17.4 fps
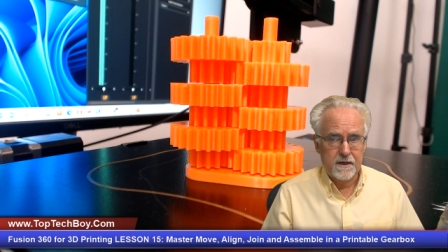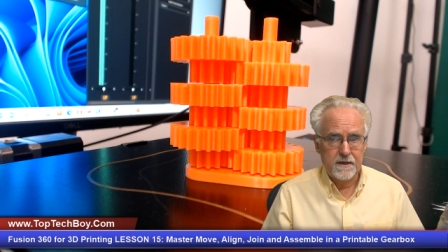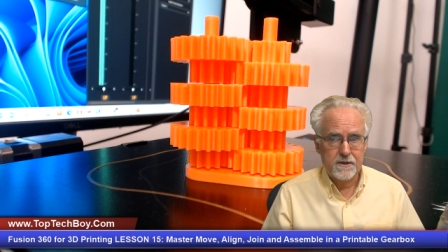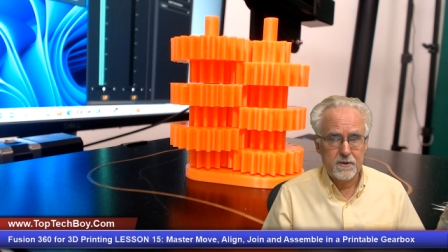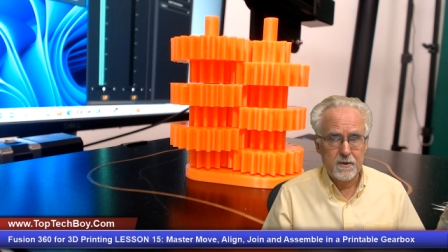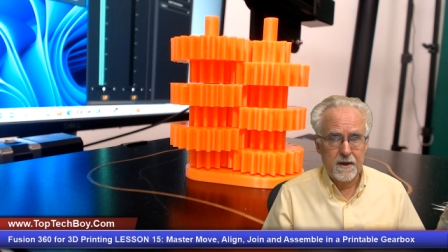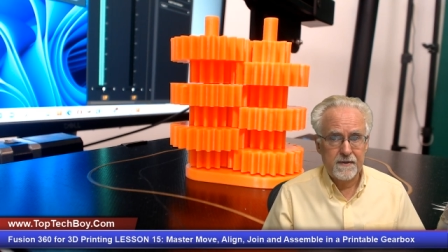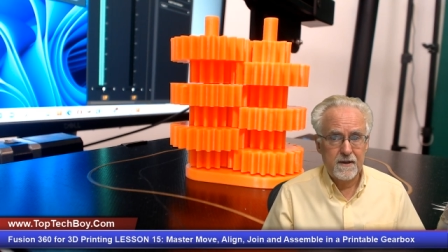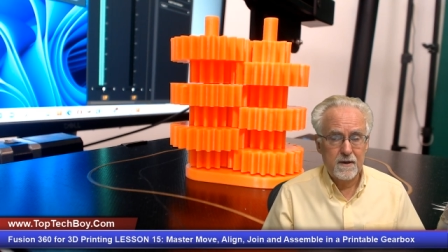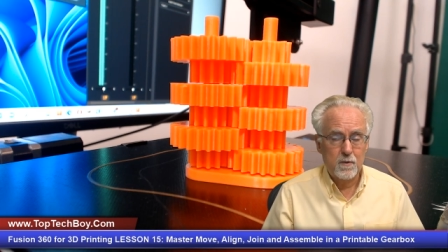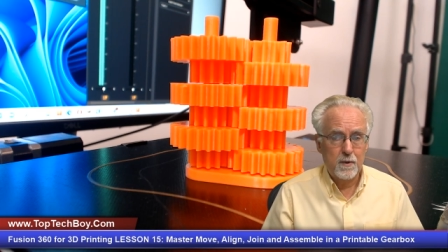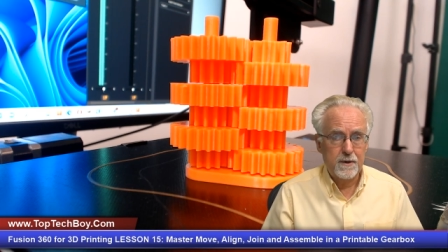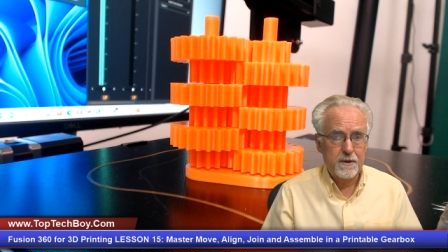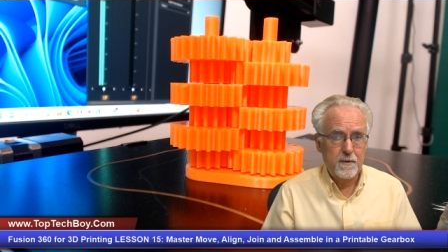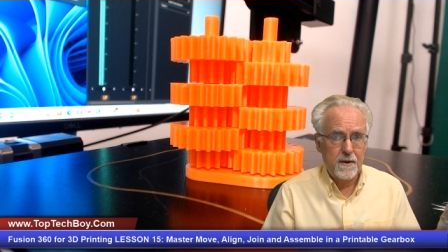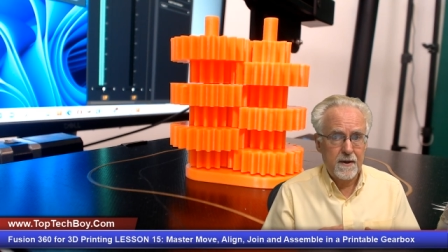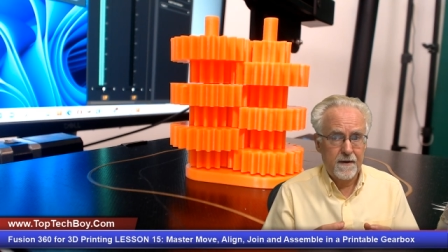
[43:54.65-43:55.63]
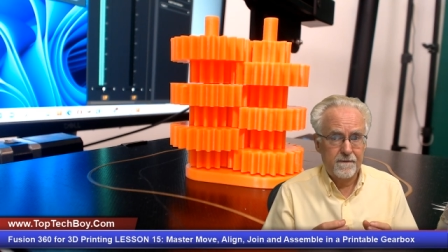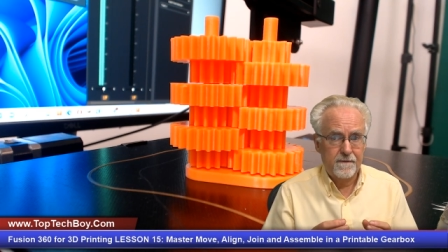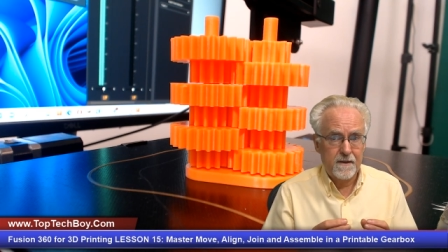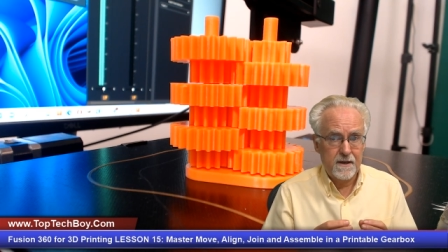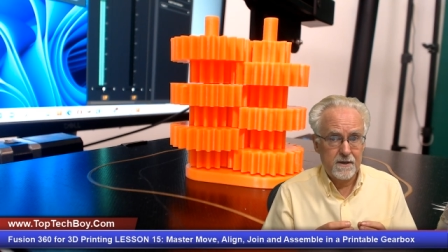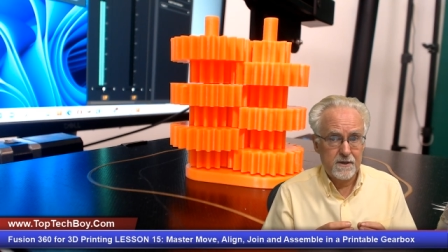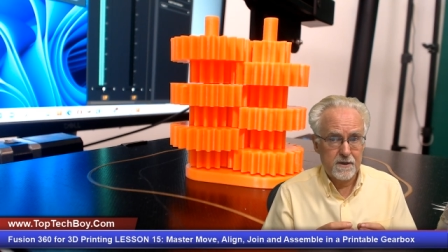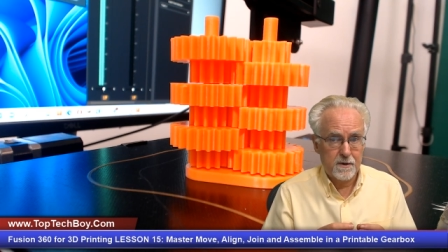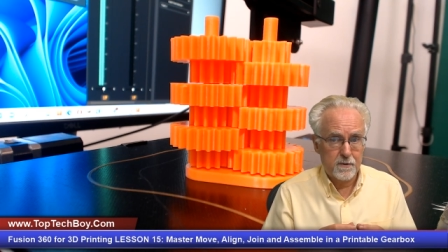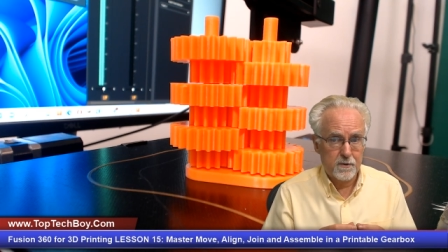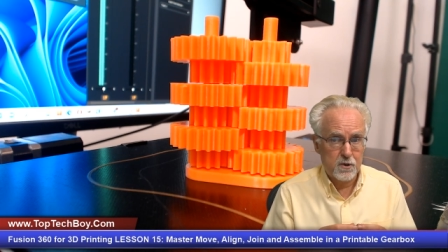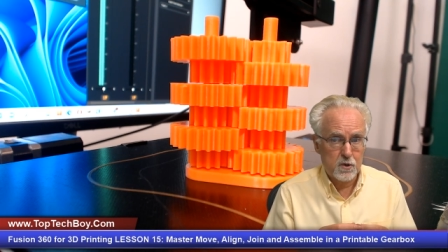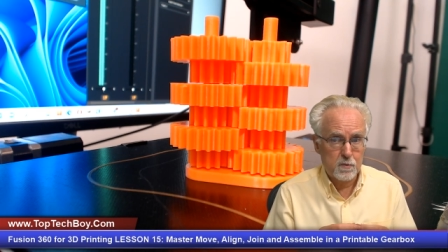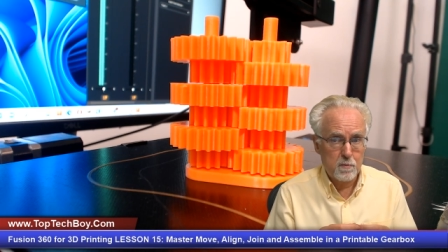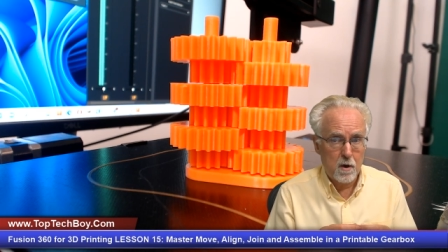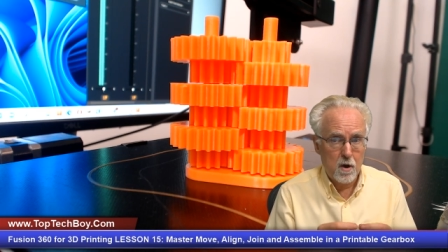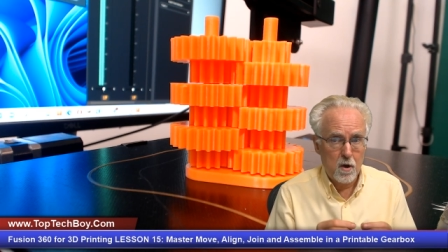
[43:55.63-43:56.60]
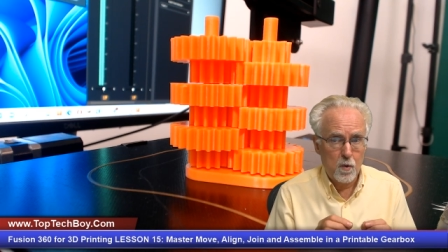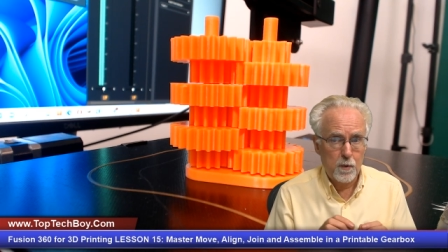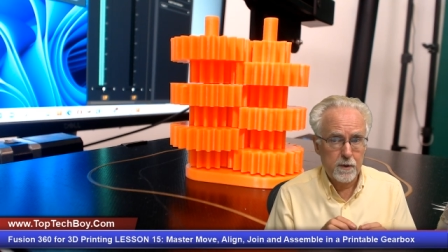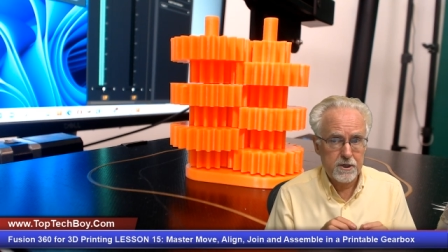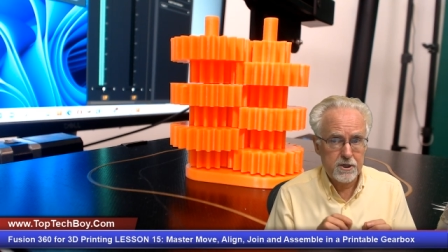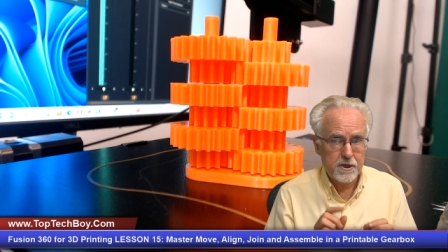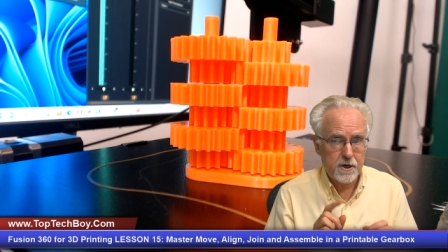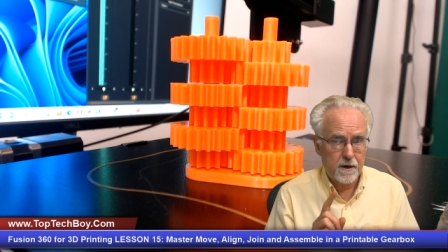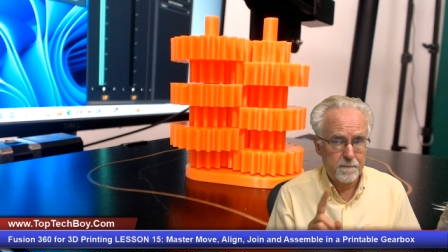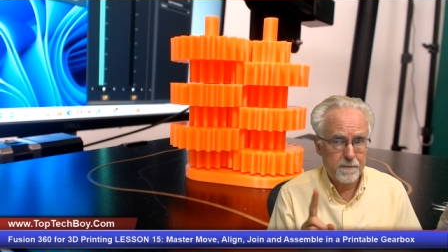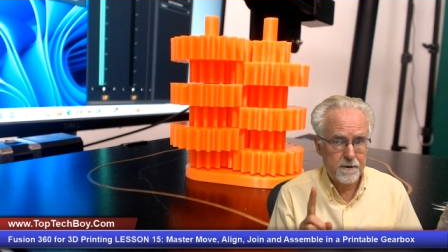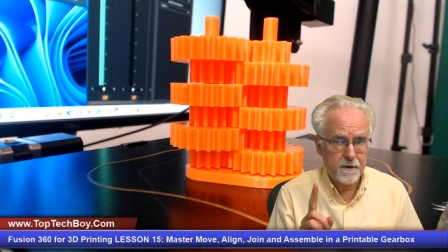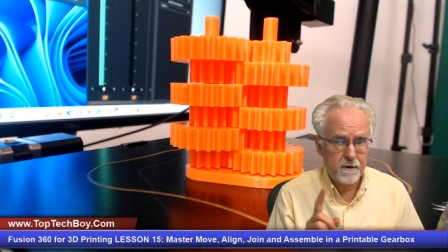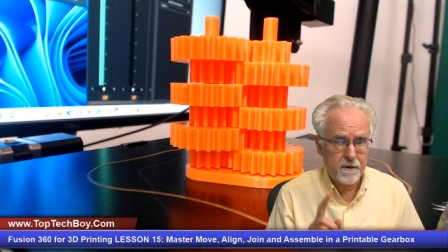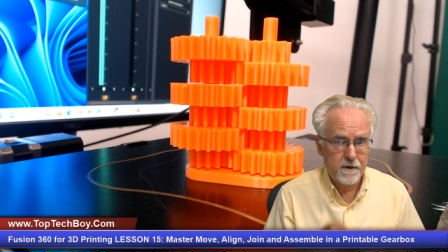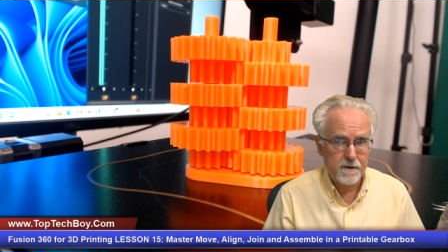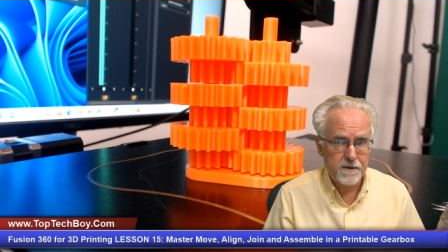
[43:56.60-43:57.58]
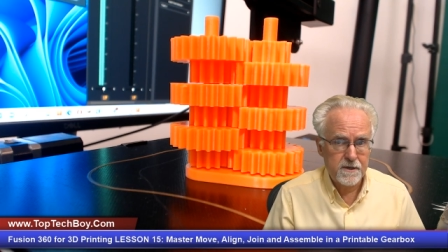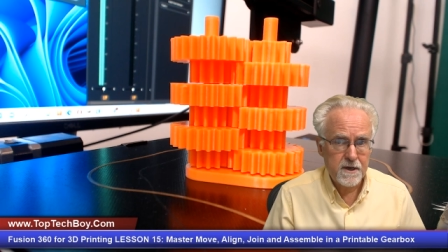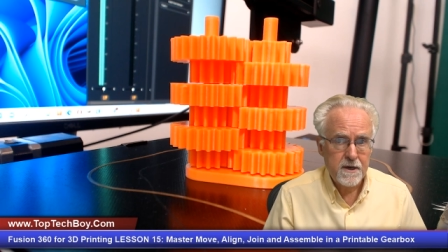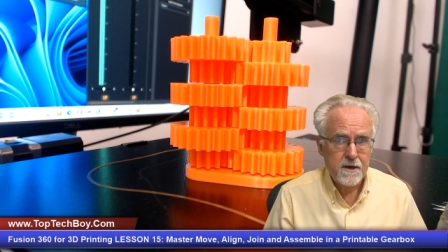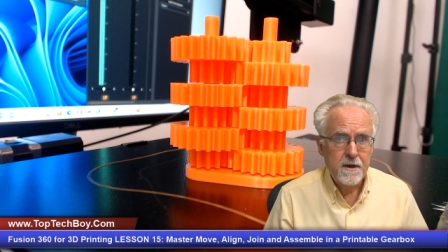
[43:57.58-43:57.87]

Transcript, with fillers: And so I think when you have things that are small with sharp turns,